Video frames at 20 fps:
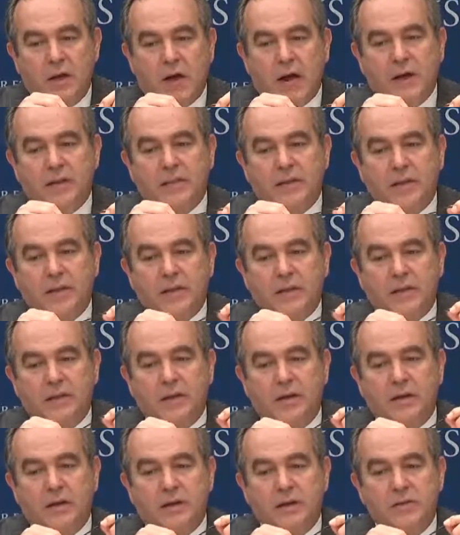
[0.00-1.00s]
I think
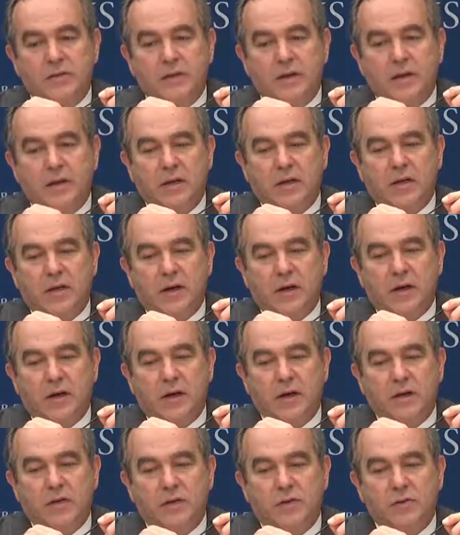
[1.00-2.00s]
there is a
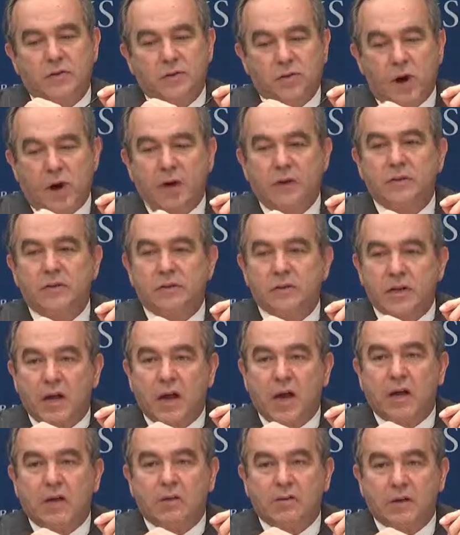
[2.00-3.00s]
uh, strong
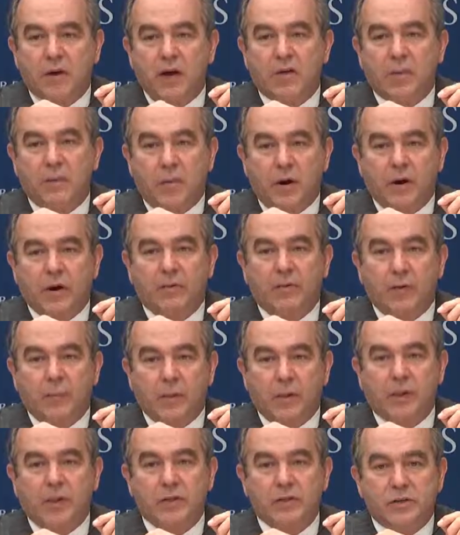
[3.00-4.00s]
desire on the part of our
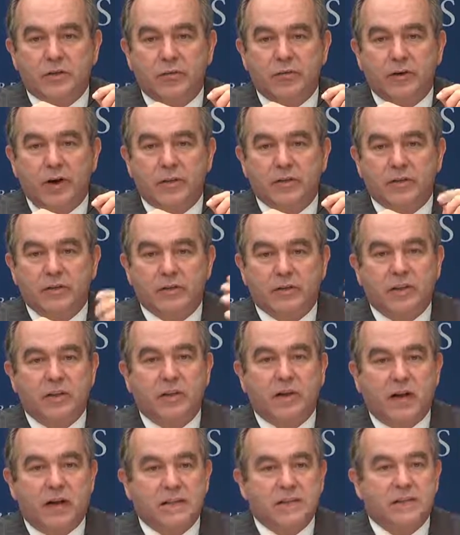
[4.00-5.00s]
Malaysian friends to see
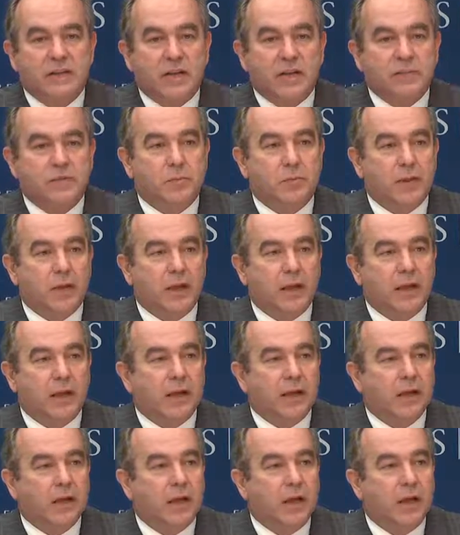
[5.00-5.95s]
the United States play